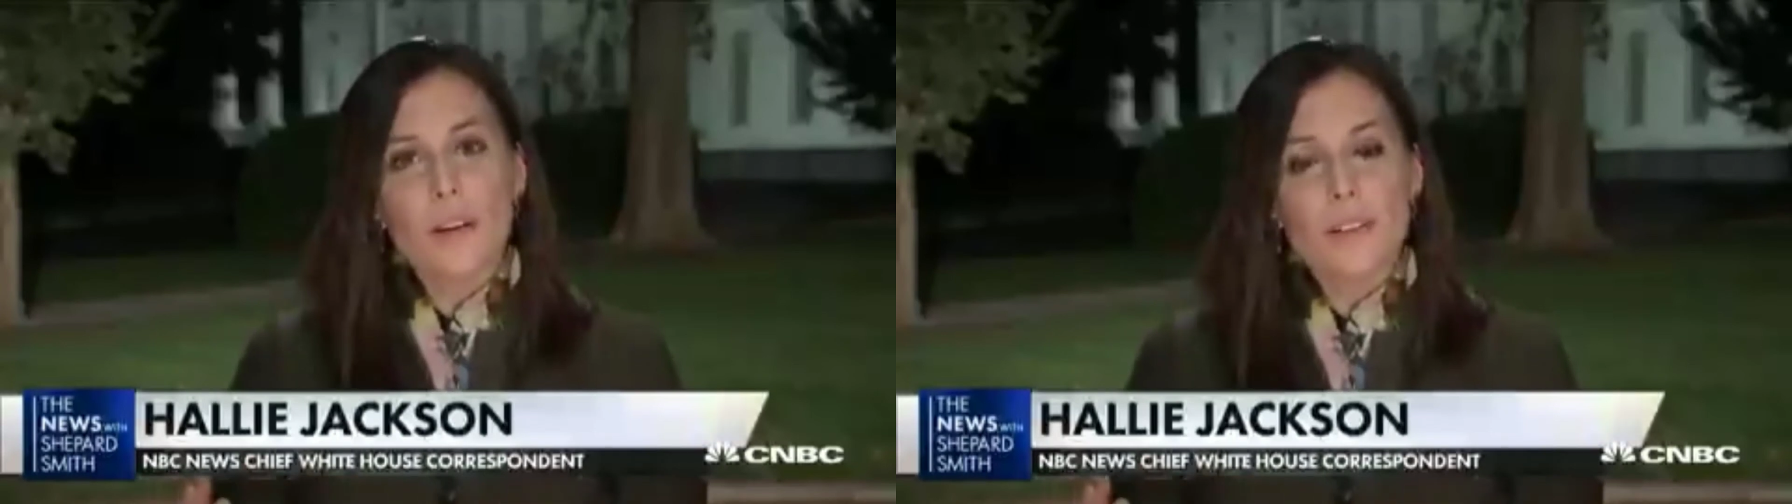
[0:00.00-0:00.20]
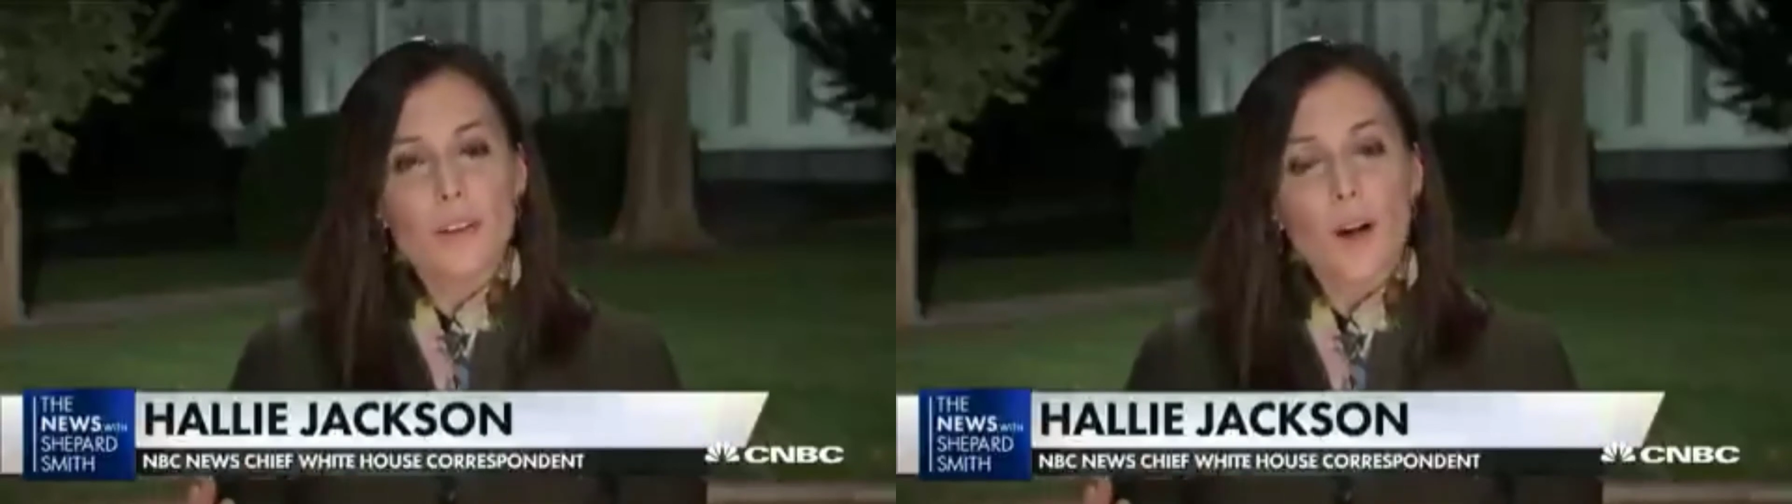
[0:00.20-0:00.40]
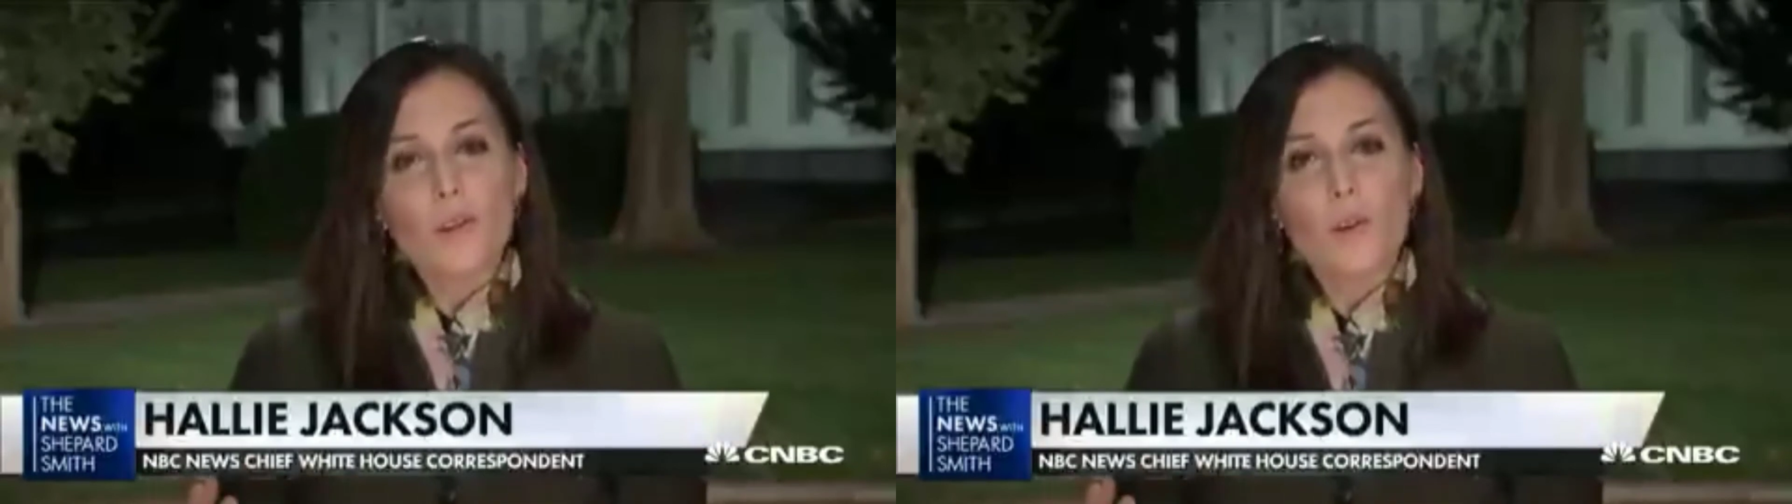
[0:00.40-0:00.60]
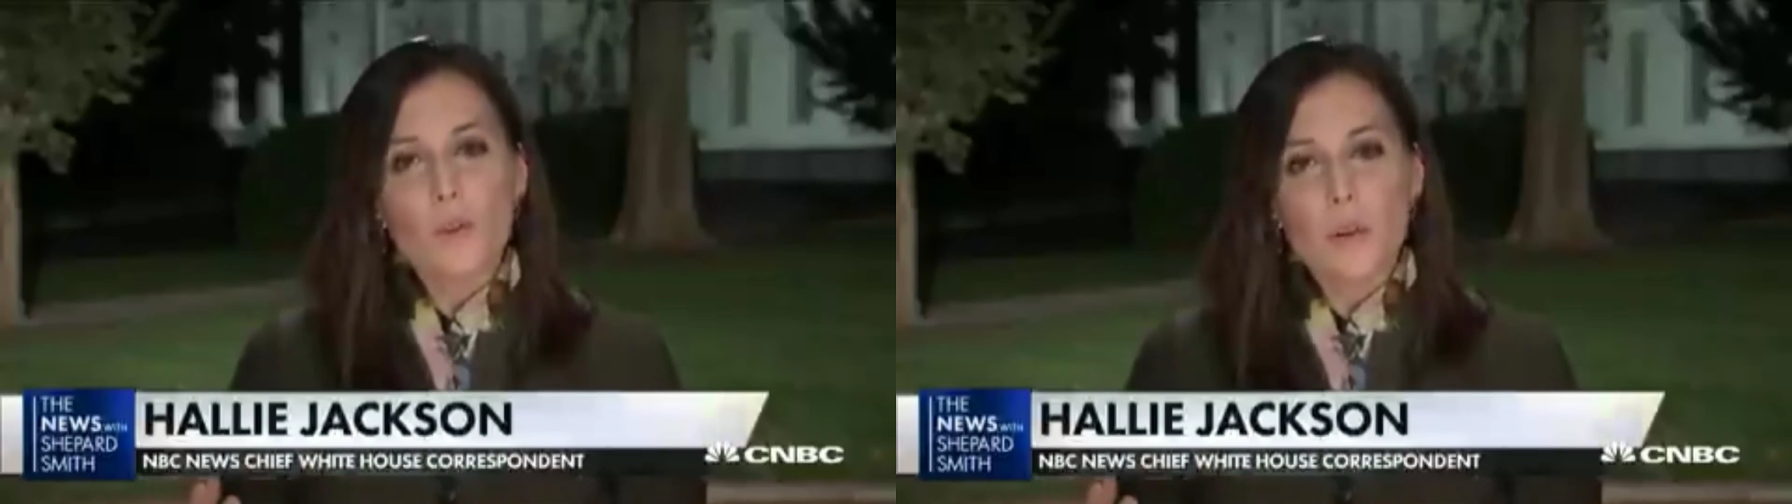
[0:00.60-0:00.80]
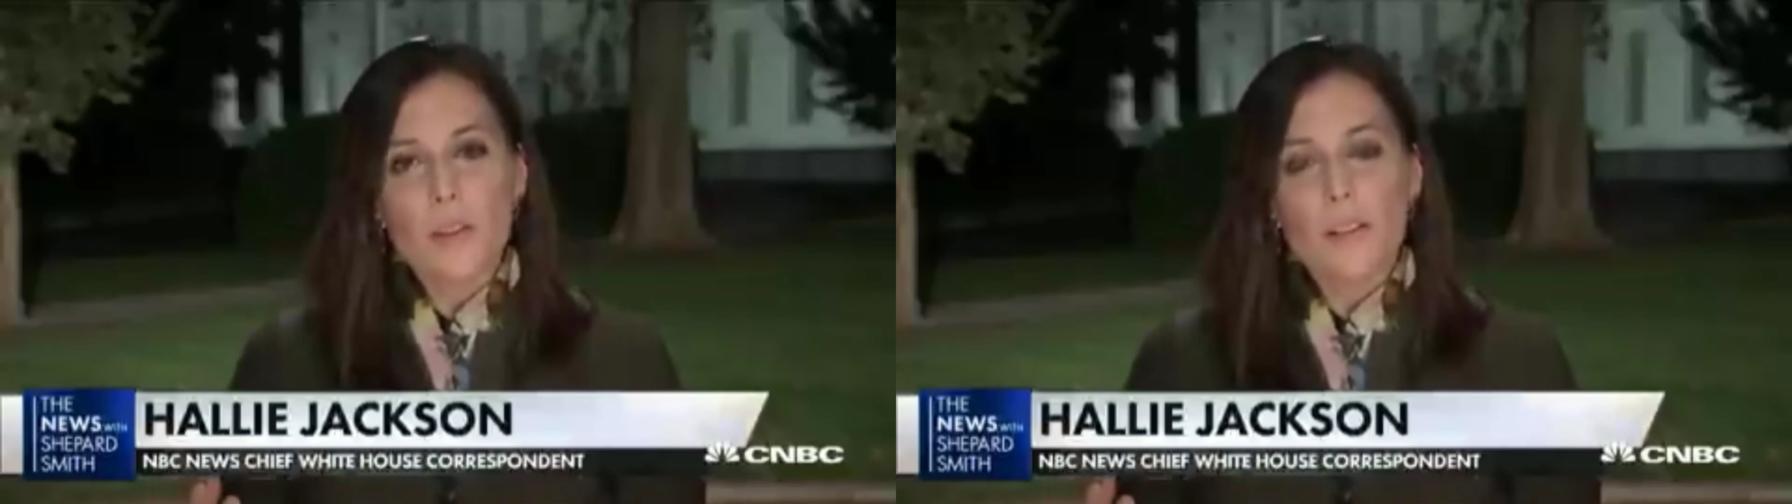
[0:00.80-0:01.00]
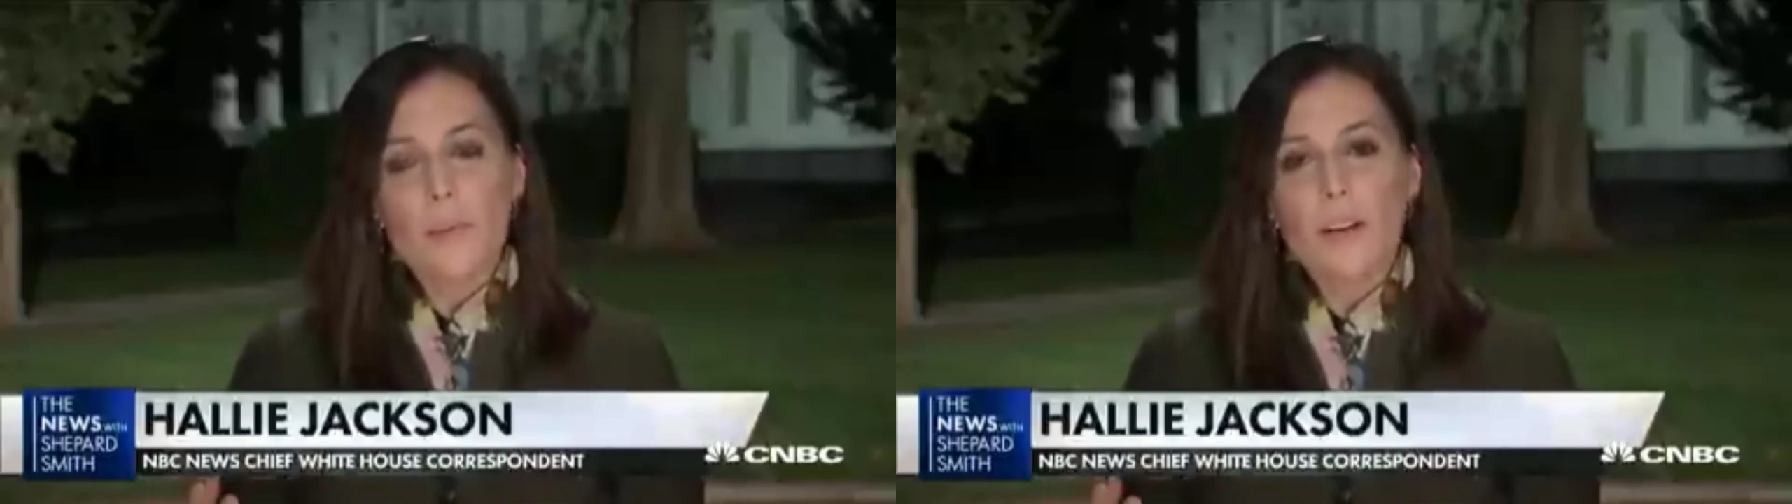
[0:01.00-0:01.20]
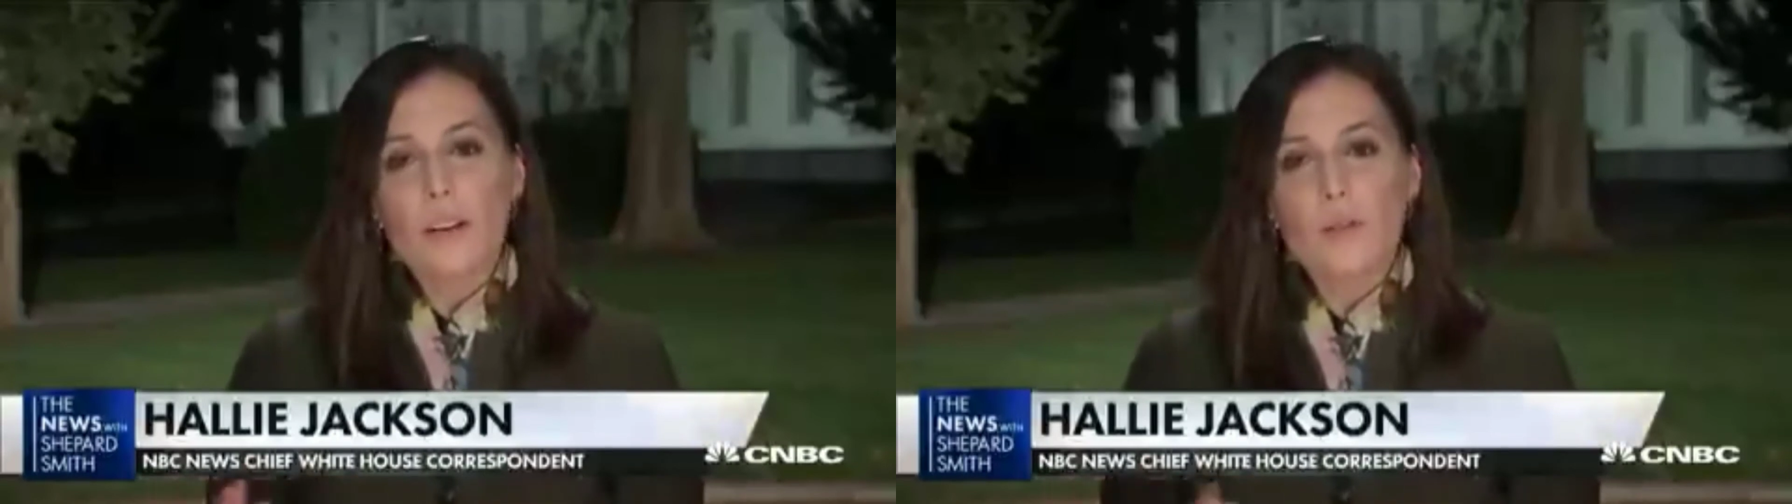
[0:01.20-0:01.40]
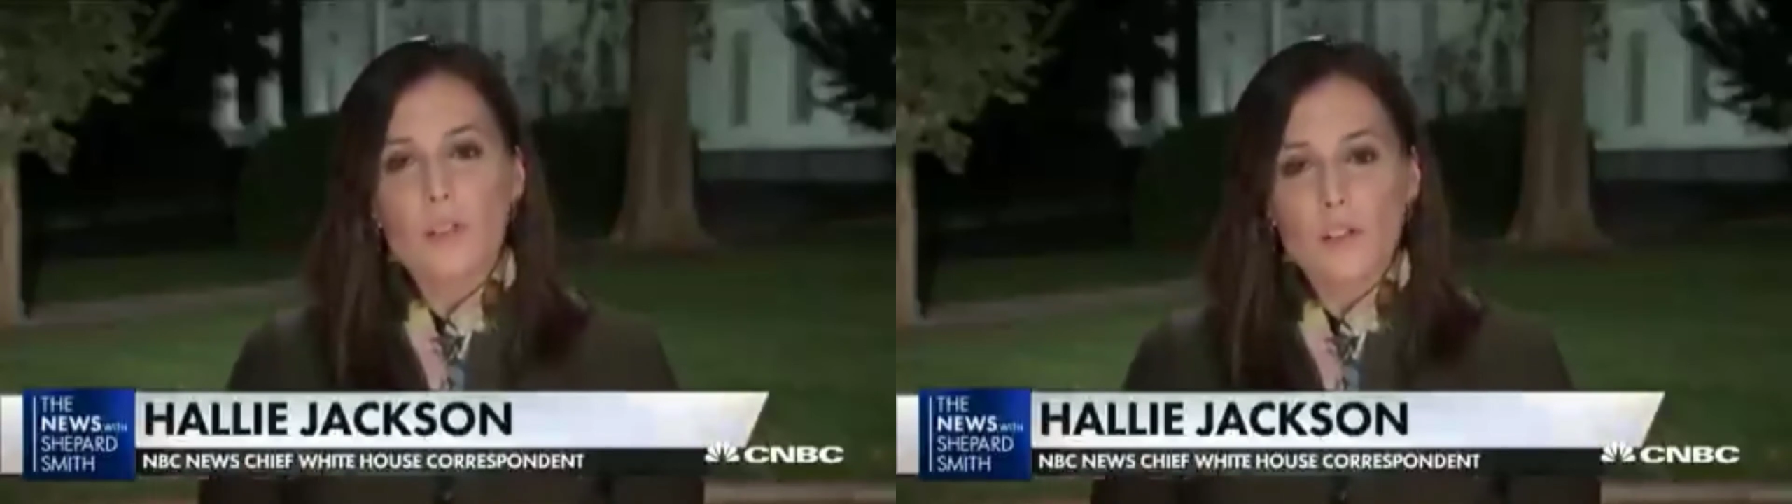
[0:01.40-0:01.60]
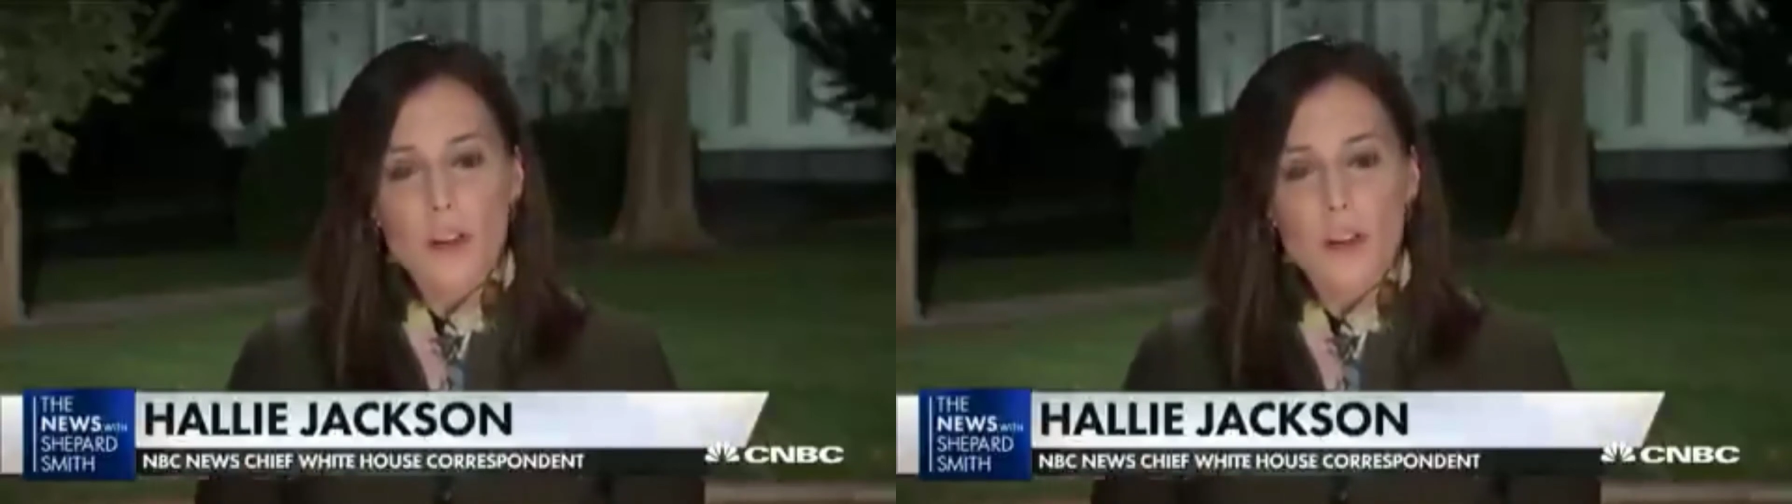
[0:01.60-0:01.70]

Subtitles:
because he also tweeted something interesting,